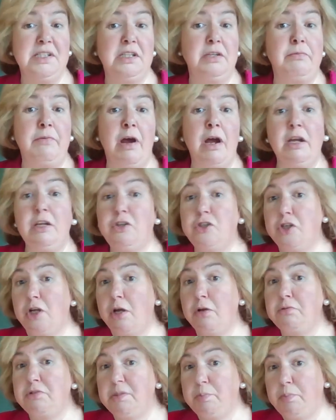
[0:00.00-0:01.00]
right
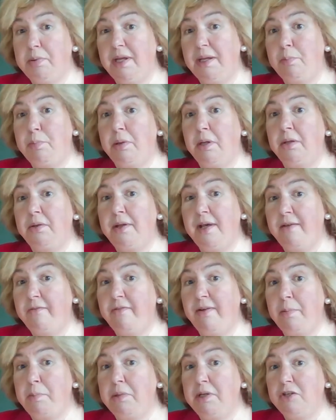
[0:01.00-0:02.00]
Jones people on their
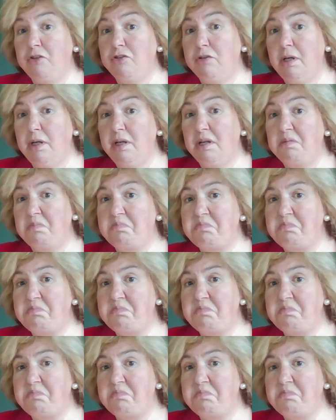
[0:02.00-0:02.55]
family tree.